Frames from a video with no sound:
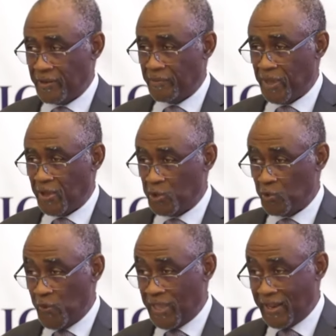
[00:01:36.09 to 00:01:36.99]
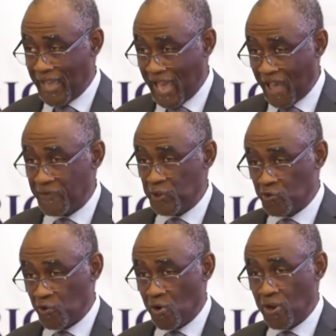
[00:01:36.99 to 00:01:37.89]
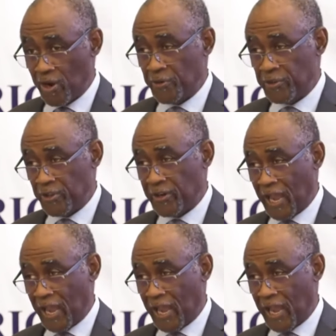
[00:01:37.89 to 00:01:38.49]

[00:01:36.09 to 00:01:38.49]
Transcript: because we can have a strong currency in